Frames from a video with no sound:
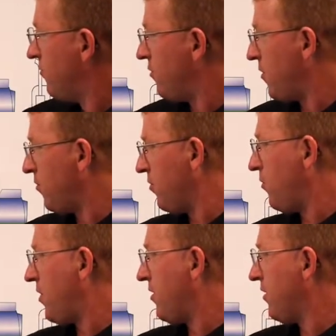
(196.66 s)
Remember the
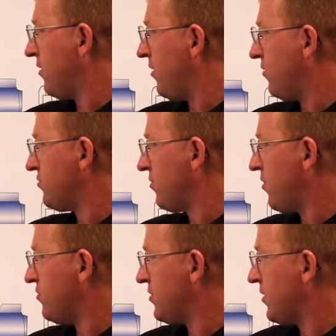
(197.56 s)
wiring also
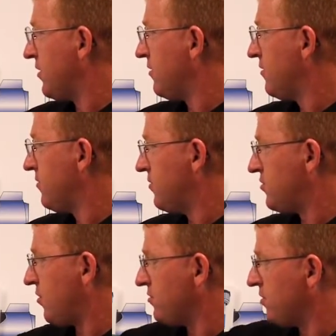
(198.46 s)
goes in, it
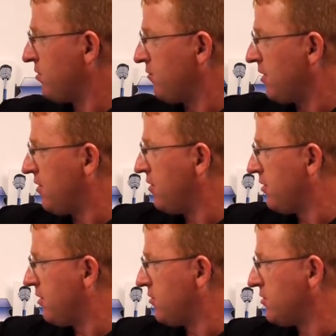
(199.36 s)
starts at the rear,
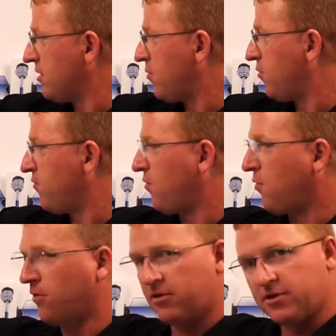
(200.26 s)
goes in number
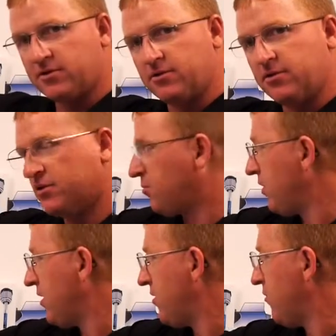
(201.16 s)
four in this
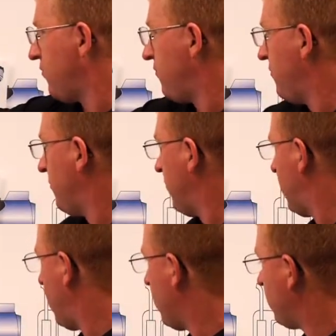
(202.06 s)
display here with,
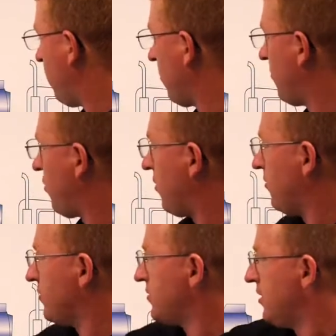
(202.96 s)
with that has four
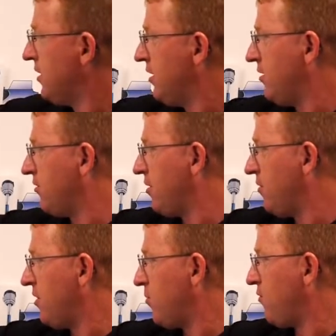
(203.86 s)
compartments. It'll come
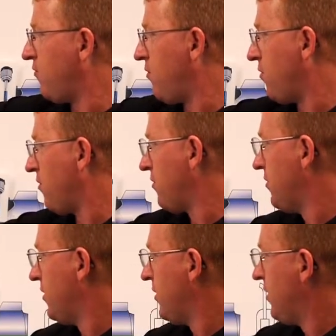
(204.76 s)
in number four,
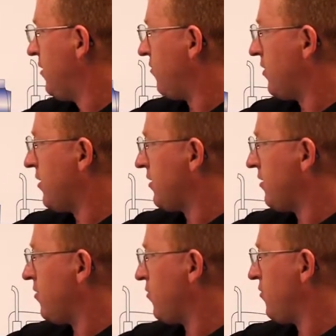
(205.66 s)
it'll connect
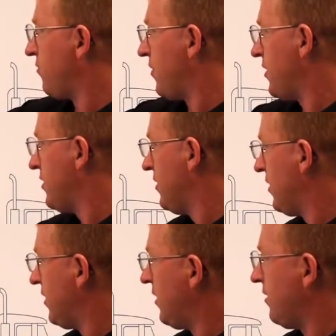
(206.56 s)
to number three,
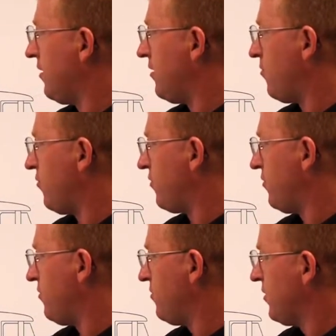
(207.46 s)
and then to number
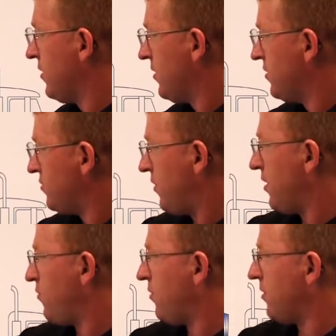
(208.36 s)
two. So
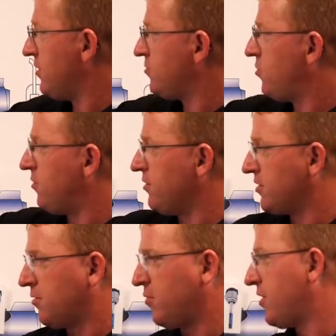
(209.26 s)
any one of these
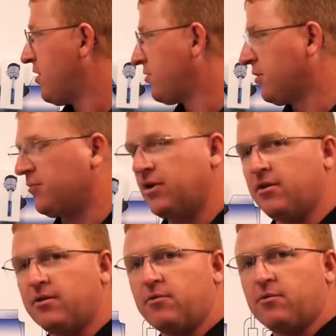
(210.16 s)
points could potentially be
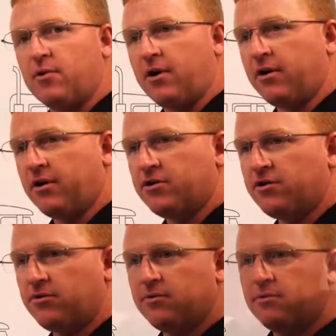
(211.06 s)
the wiring
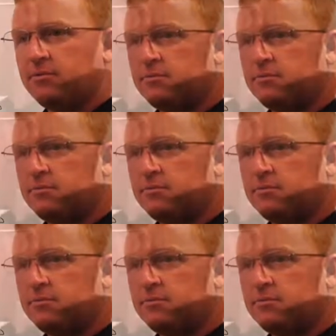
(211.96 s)
issue.